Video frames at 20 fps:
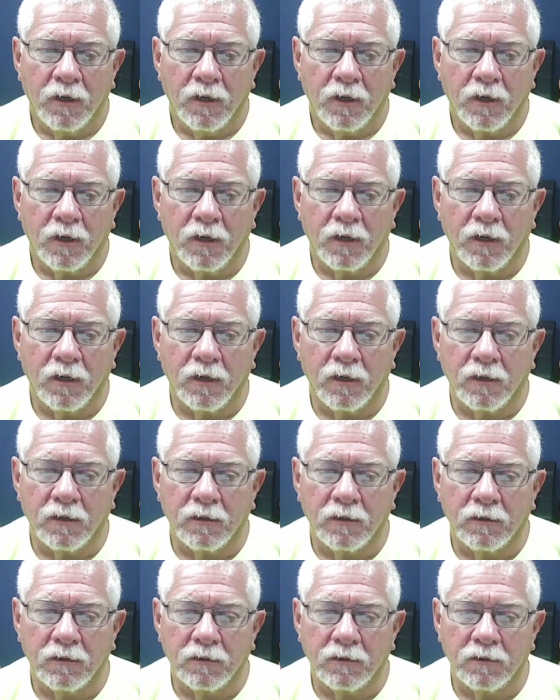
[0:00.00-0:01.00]
Uh,
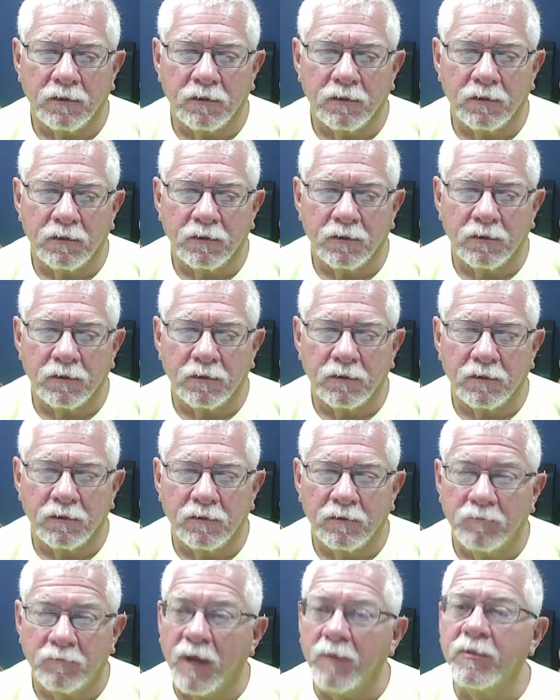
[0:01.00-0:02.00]

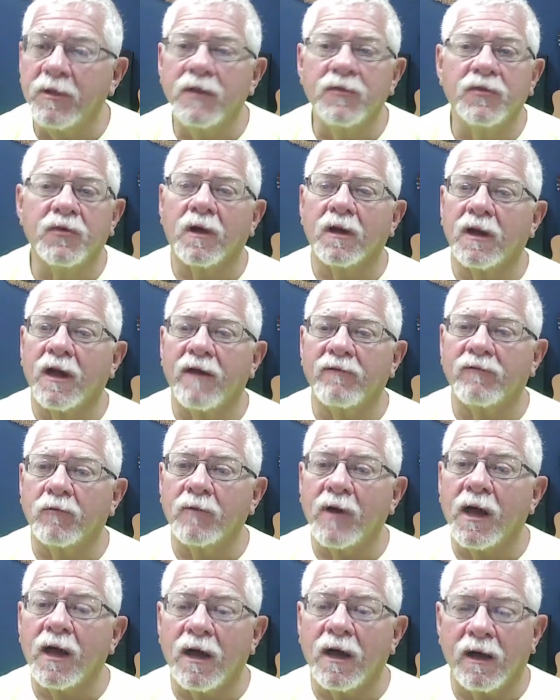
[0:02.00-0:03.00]
maybe he thought I've
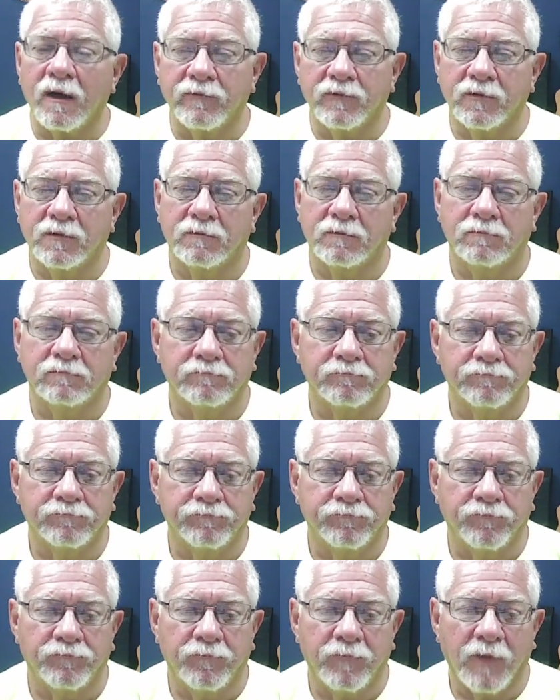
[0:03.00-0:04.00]
arrived.
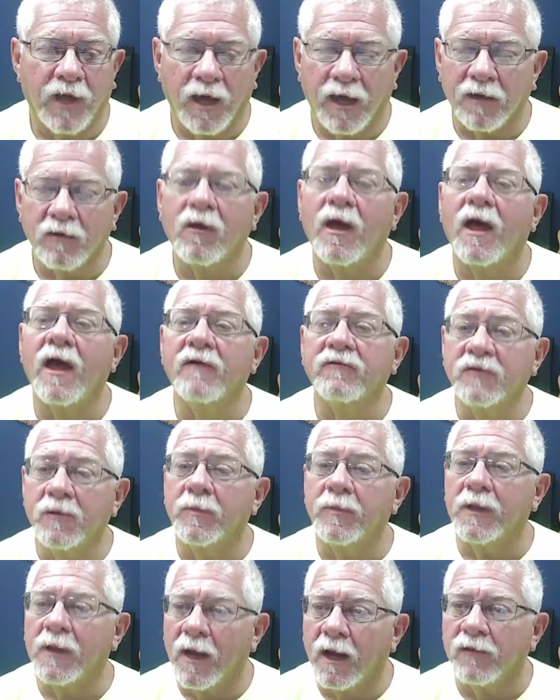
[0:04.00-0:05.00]
I don't have to
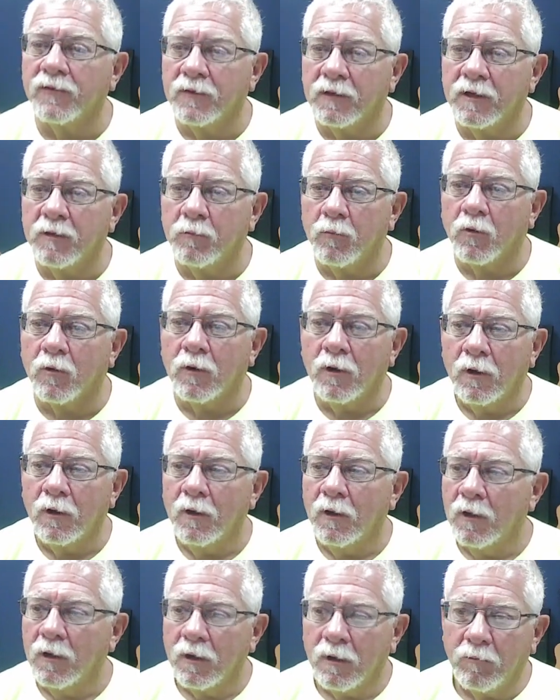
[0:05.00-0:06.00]
be out there anymore.
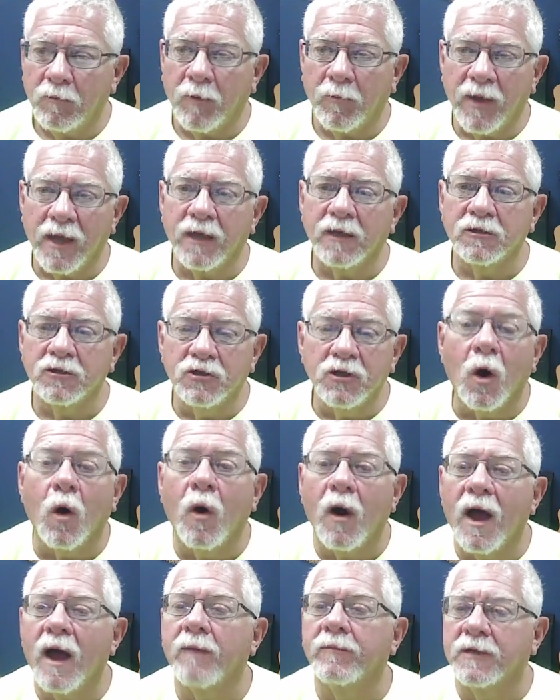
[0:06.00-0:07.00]
My man
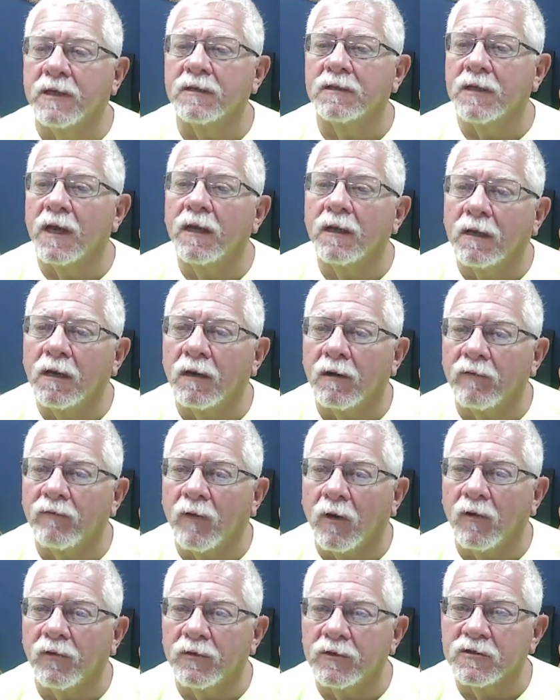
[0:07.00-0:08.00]
Joab can take care of
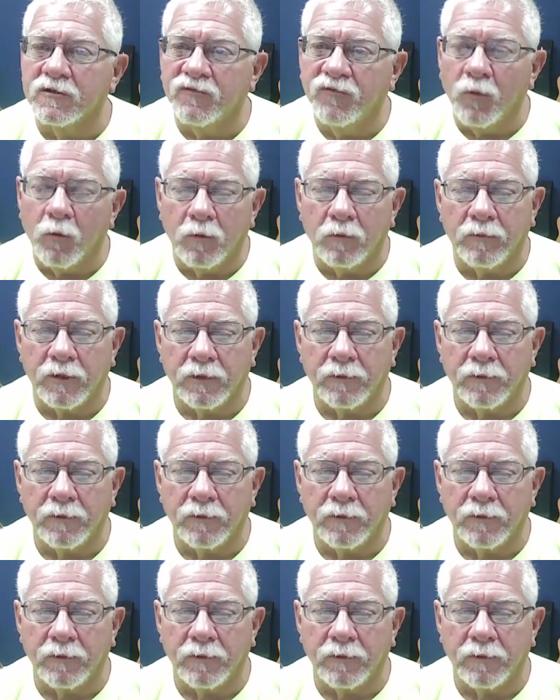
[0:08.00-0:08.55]
all this for me.